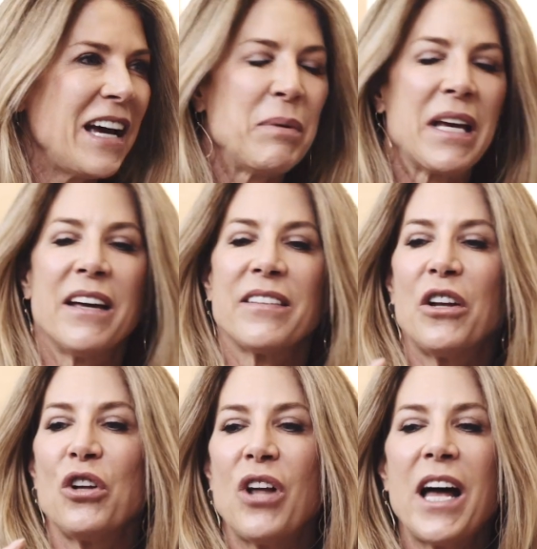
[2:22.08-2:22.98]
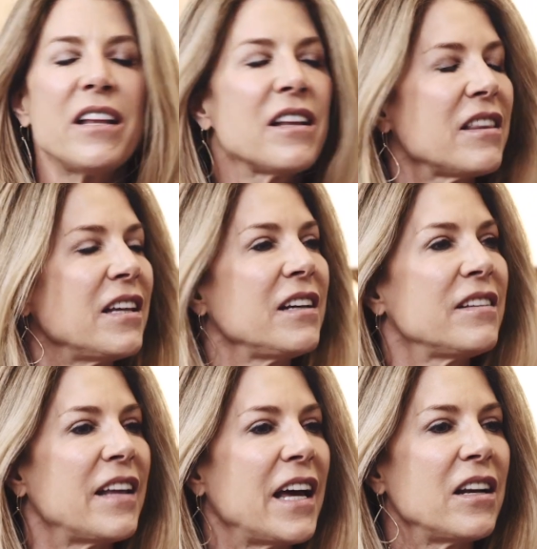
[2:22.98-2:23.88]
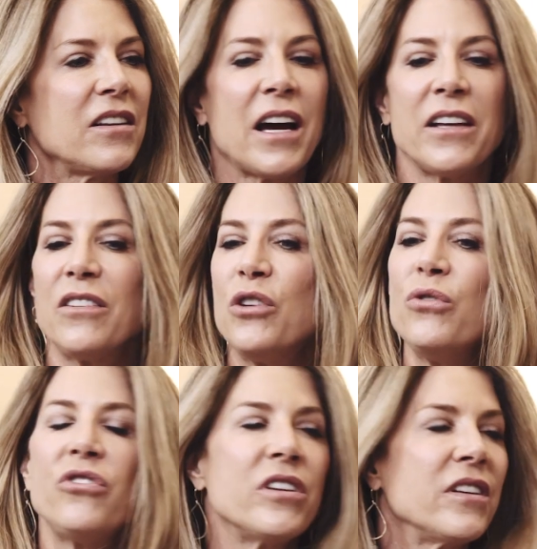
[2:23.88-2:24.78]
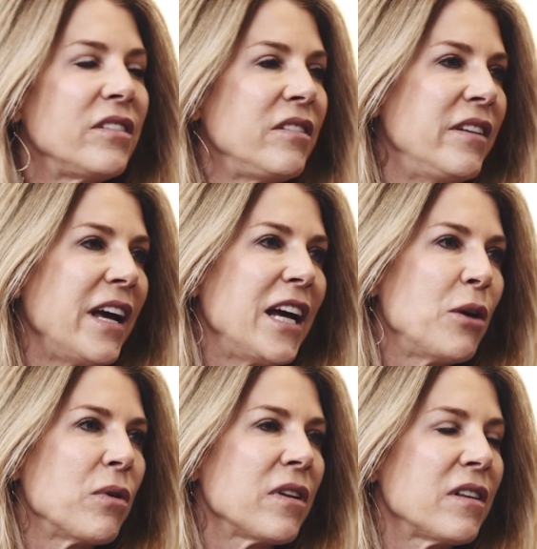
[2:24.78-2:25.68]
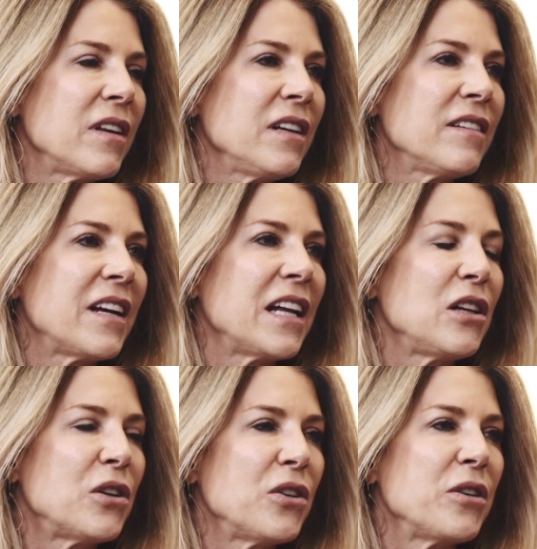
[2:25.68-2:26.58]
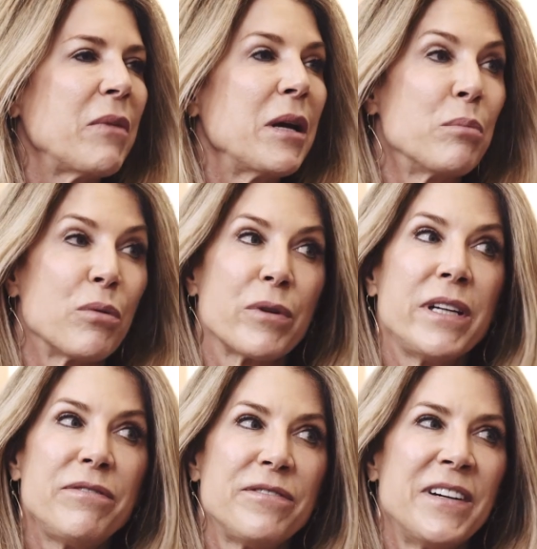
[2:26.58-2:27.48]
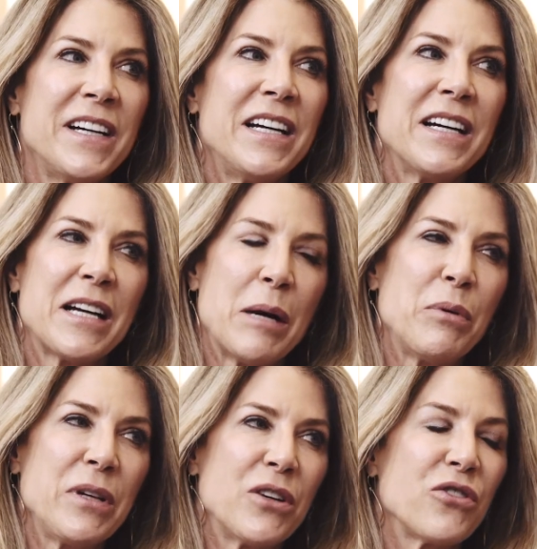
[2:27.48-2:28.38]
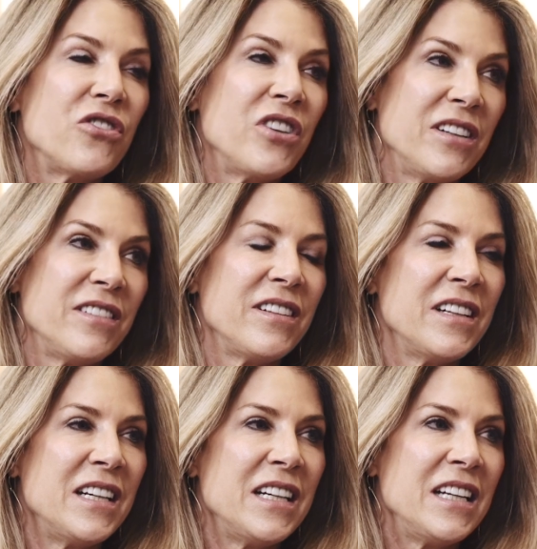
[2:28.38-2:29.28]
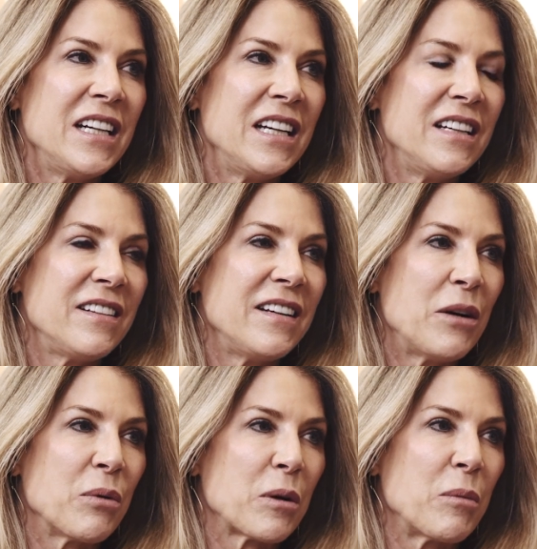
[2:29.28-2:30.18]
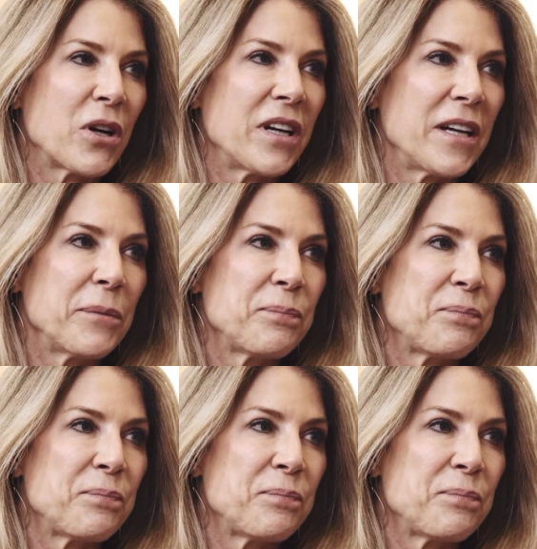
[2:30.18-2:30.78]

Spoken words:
Because a lot of the things that I use to this day were the things that I learned in my brief couple-year stint into network marketing.